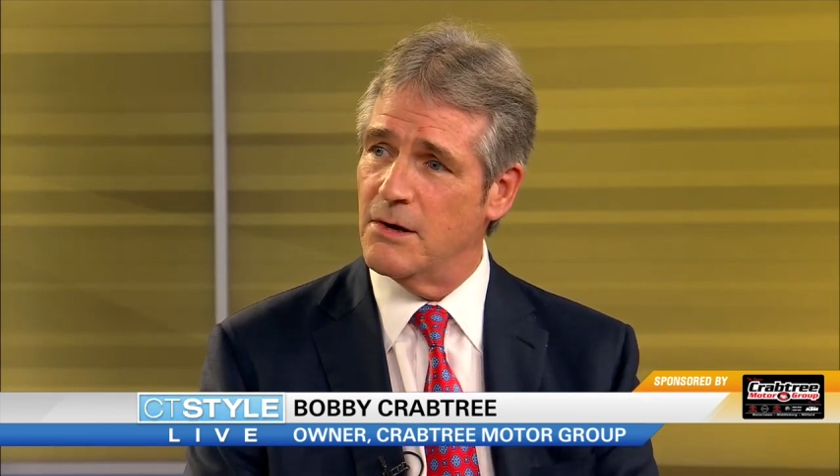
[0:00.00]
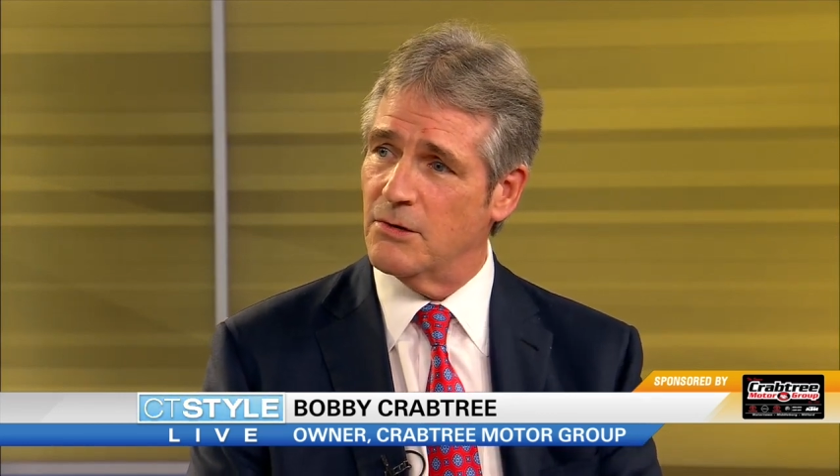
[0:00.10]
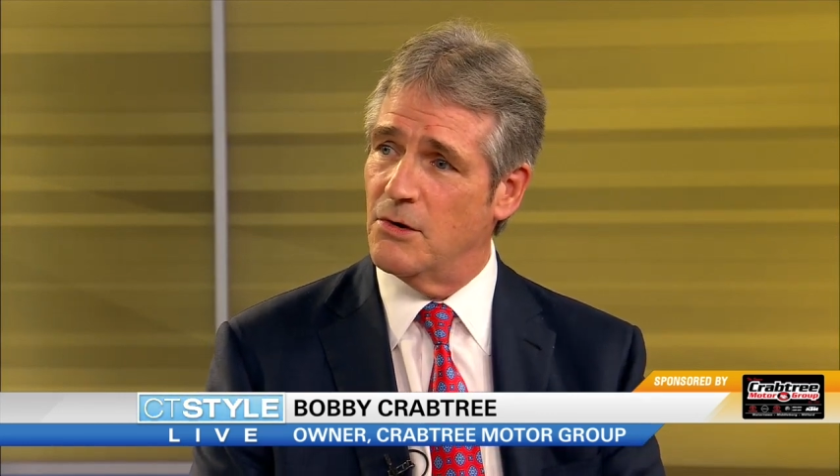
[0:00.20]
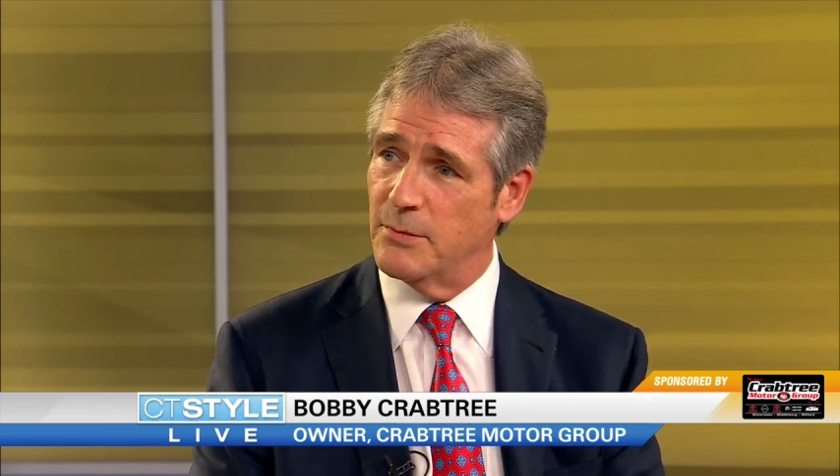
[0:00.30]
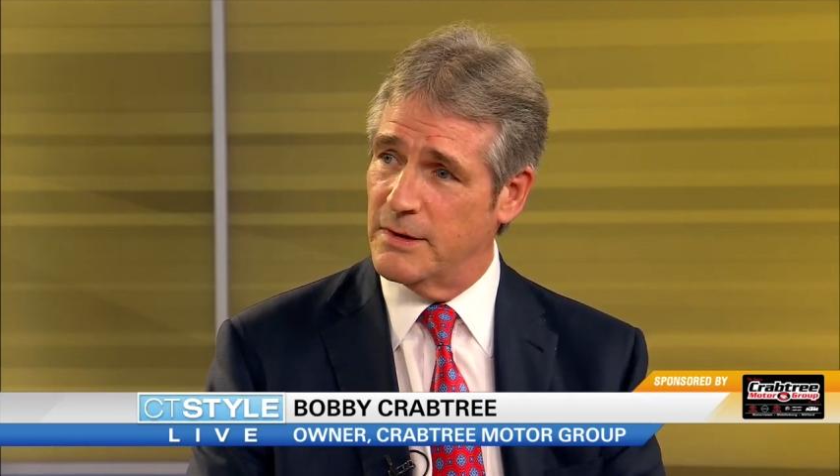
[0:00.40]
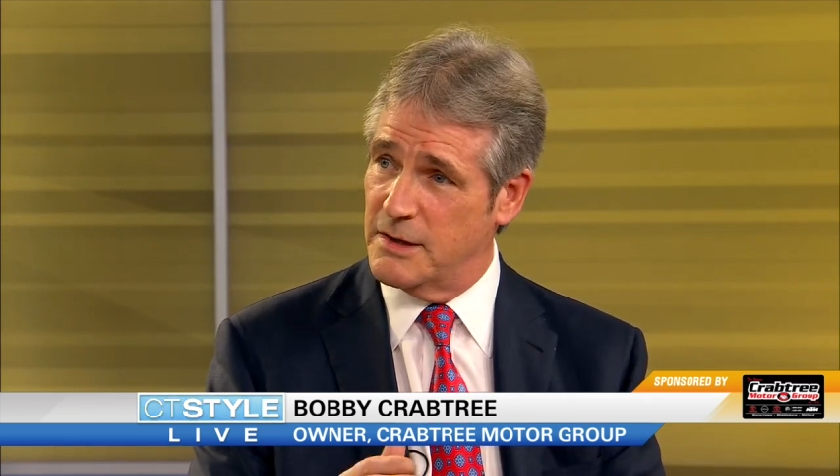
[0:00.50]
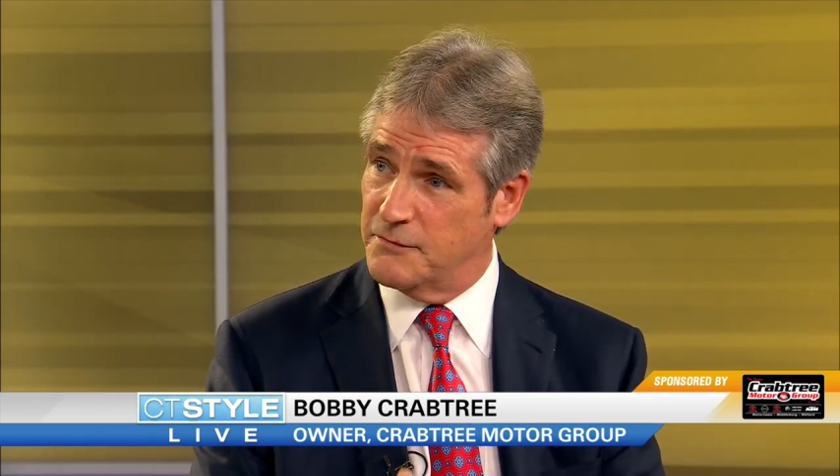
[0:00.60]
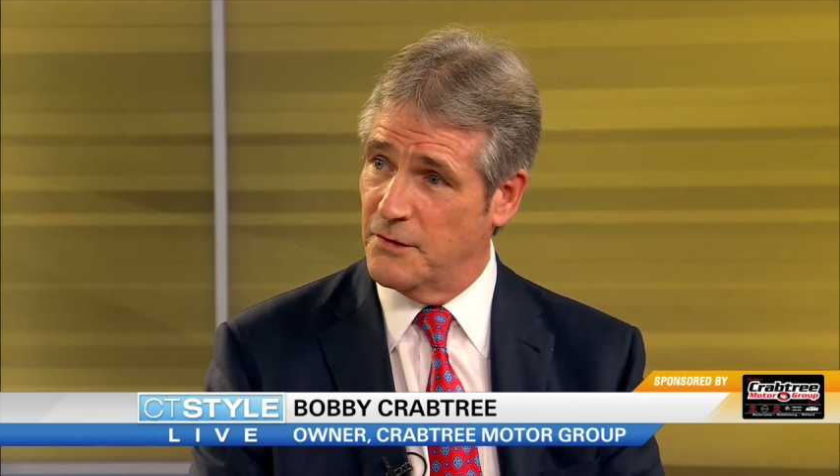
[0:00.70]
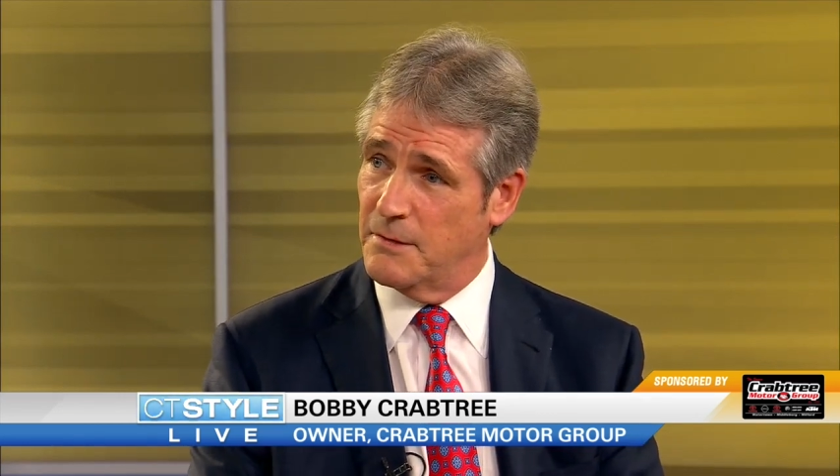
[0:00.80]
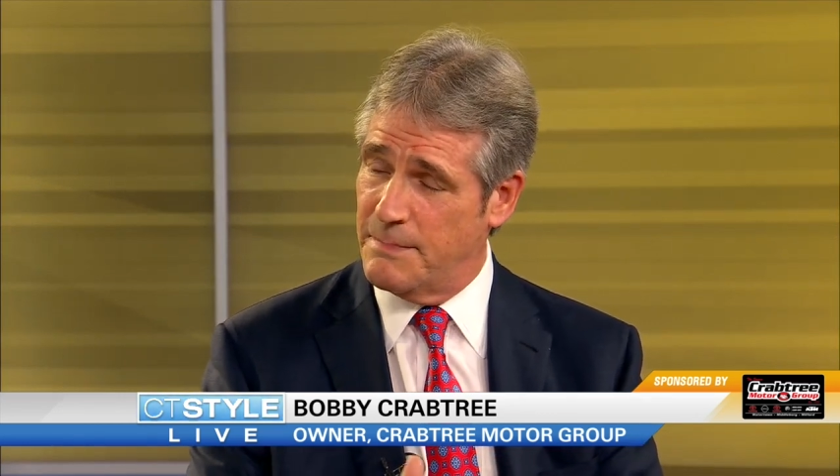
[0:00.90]
along along with
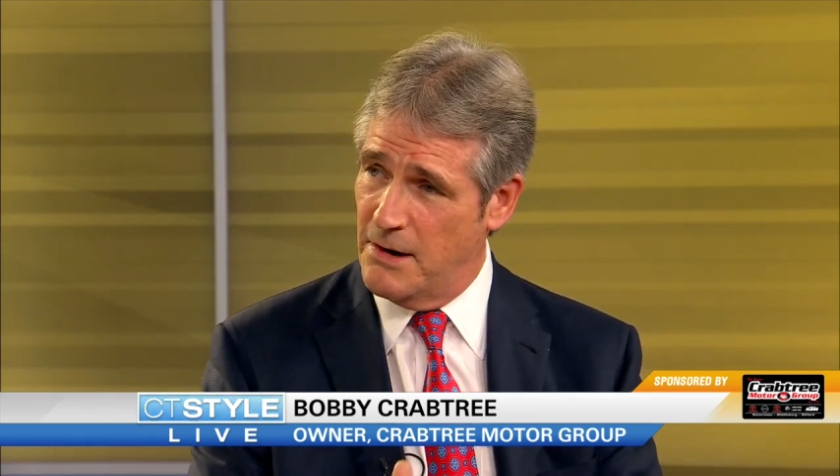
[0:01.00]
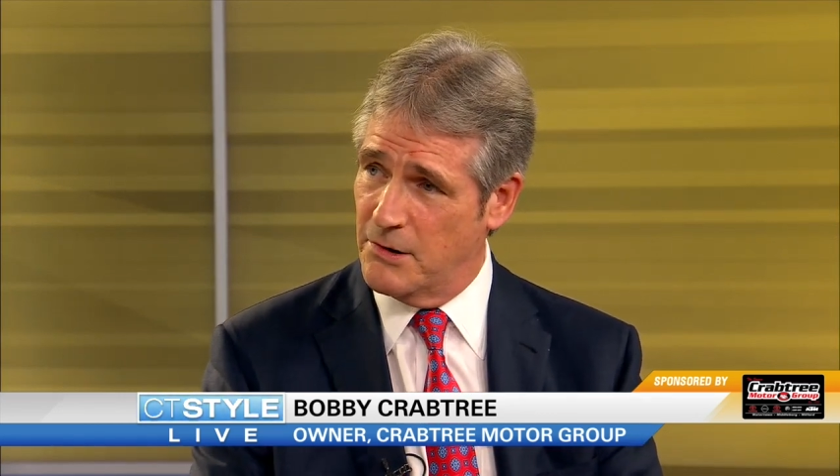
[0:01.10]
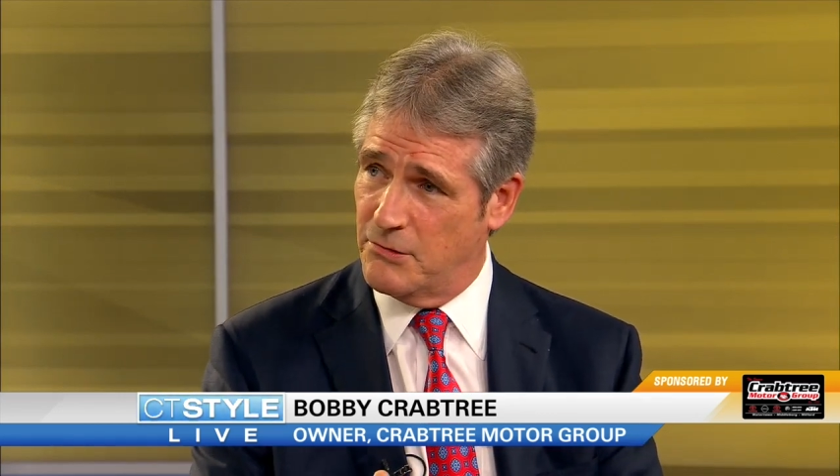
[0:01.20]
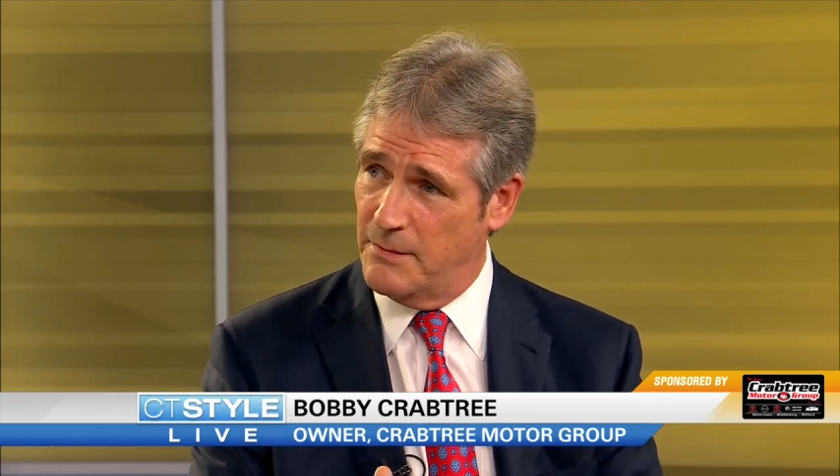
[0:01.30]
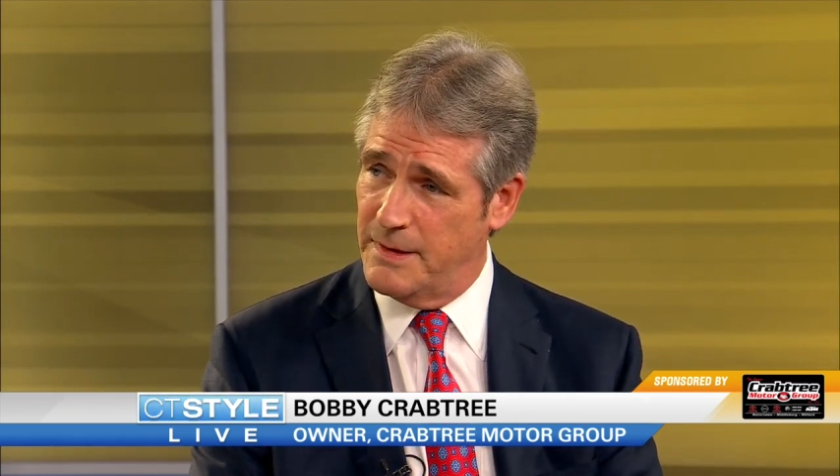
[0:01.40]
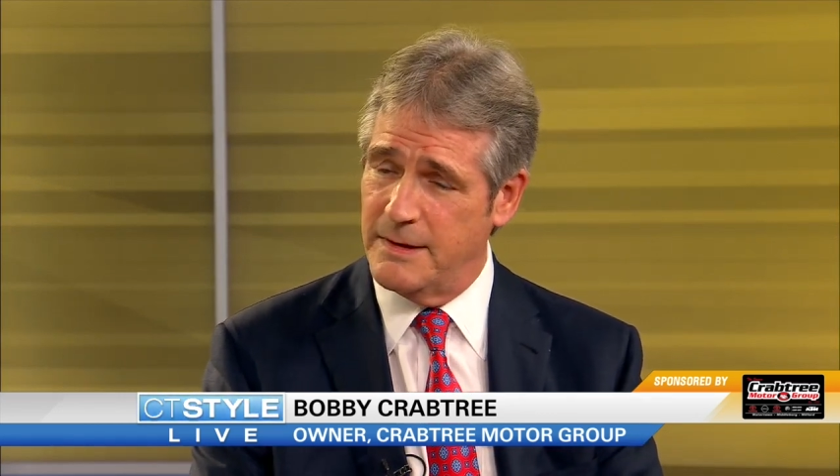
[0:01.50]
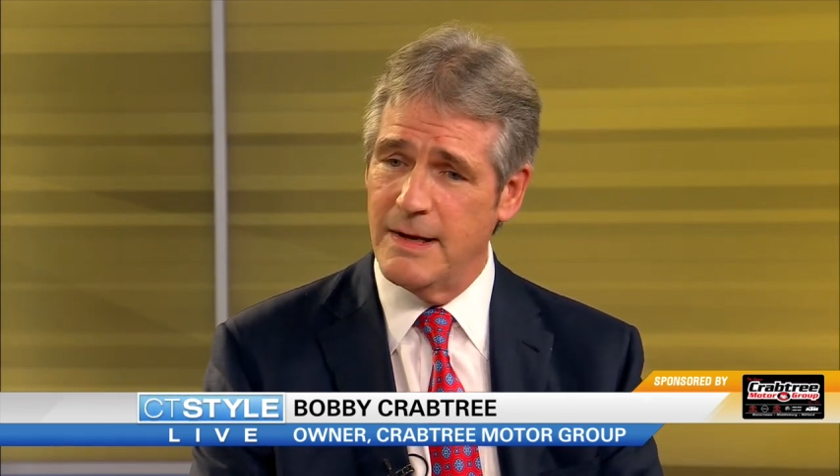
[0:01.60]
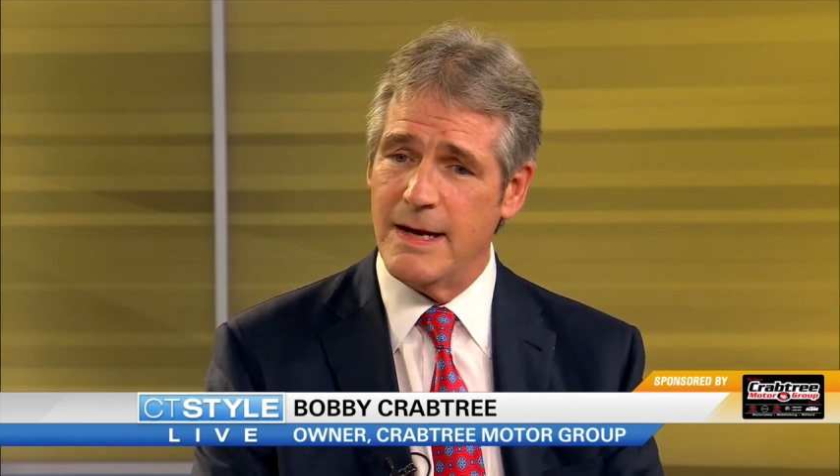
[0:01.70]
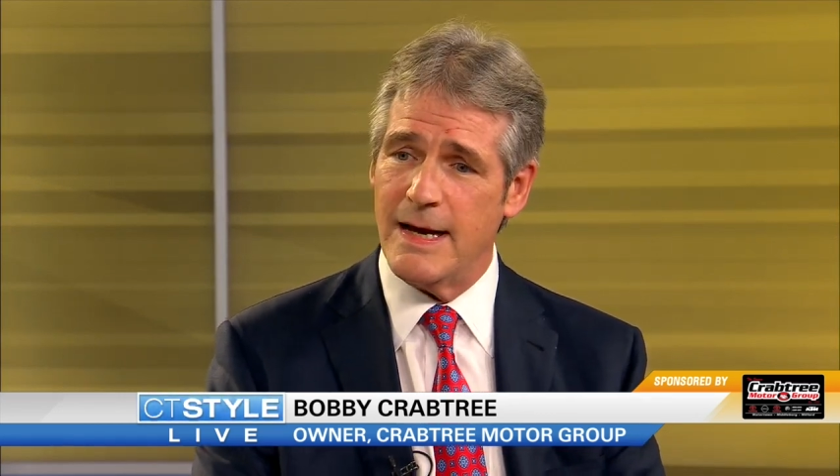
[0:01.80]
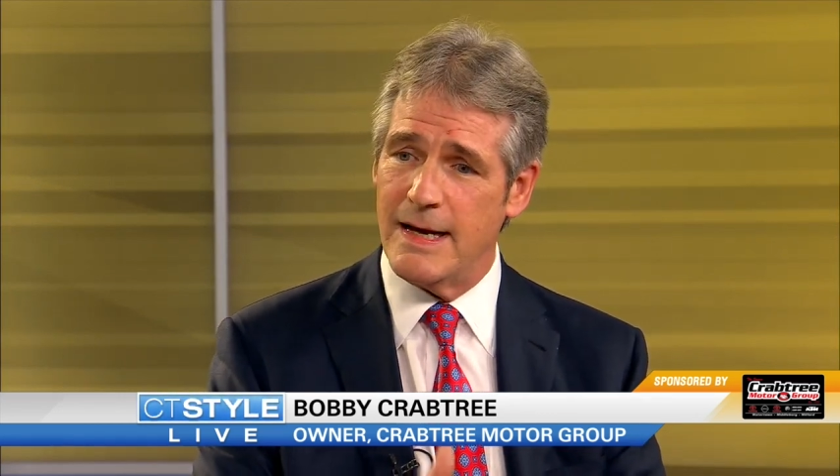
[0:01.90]
Husqvarna Power Equipment
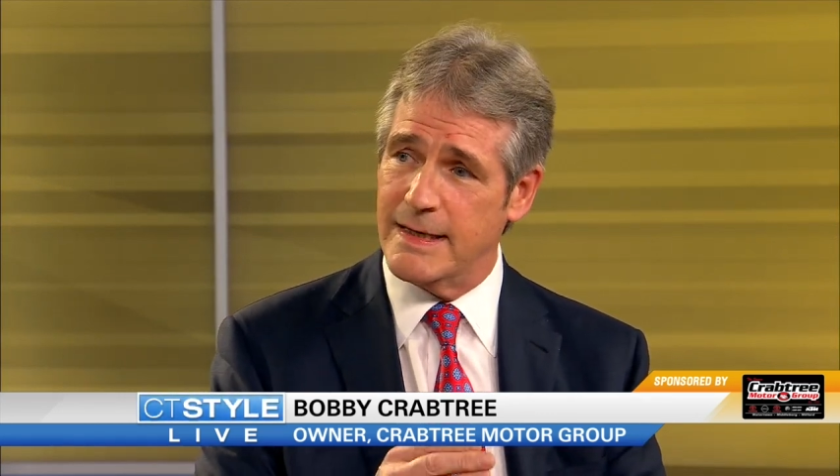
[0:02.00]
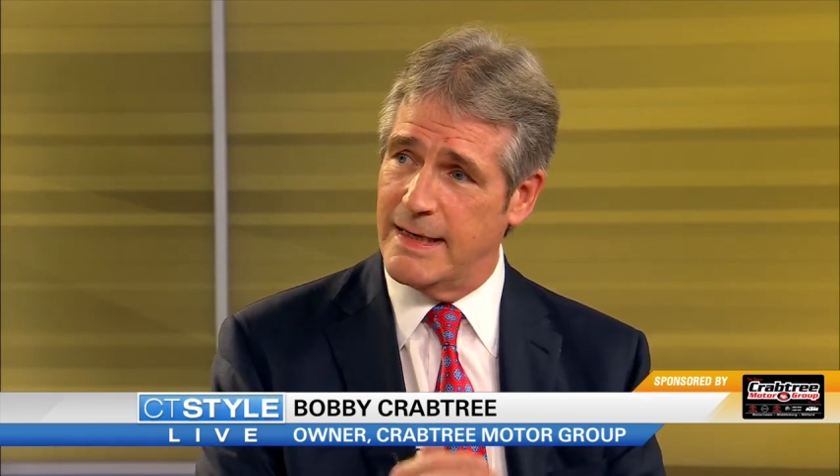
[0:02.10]
and